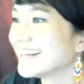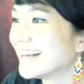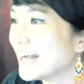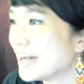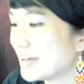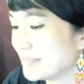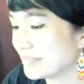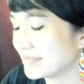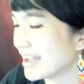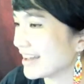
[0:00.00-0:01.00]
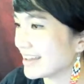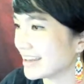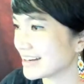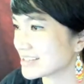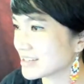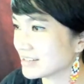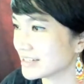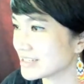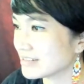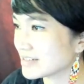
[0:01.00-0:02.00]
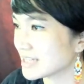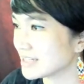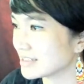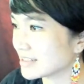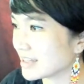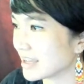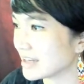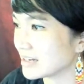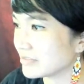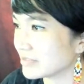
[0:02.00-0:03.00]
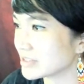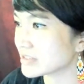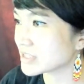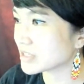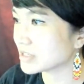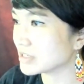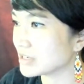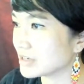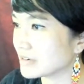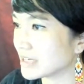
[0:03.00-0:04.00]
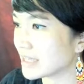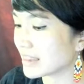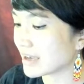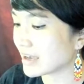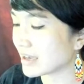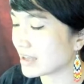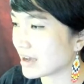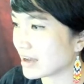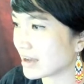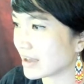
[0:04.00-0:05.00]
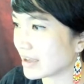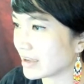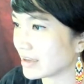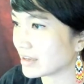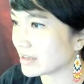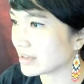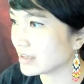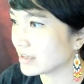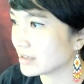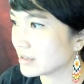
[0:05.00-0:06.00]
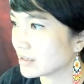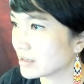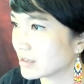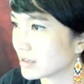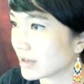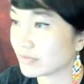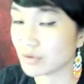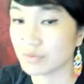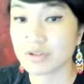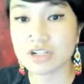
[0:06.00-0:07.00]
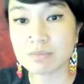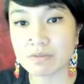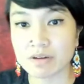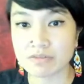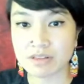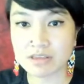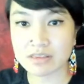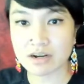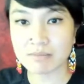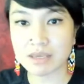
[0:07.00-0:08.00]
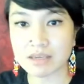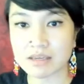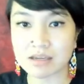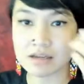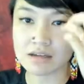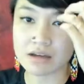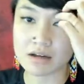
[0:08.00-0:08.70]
Yeah, and I still like doing it, and it feels good knowing that I have ownership of everything that I'm making.